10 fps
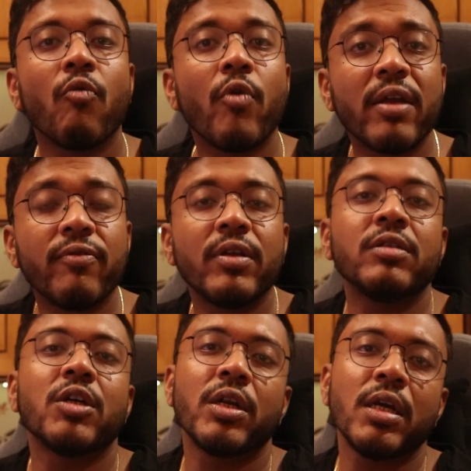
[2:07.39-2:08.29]
why we
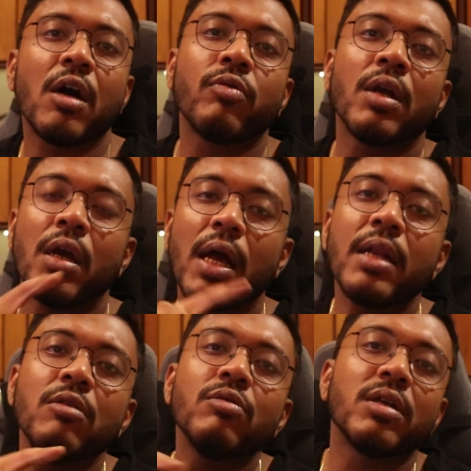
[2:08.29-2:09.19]
journey out
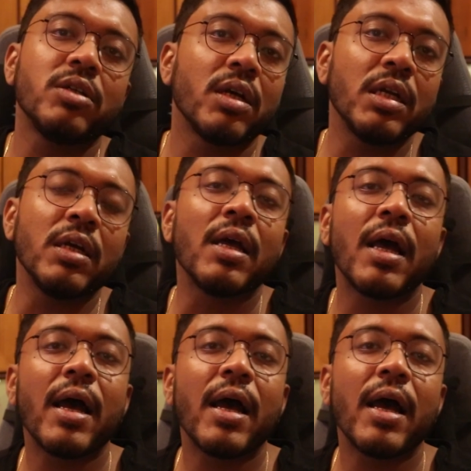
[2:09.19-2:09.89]
and user journey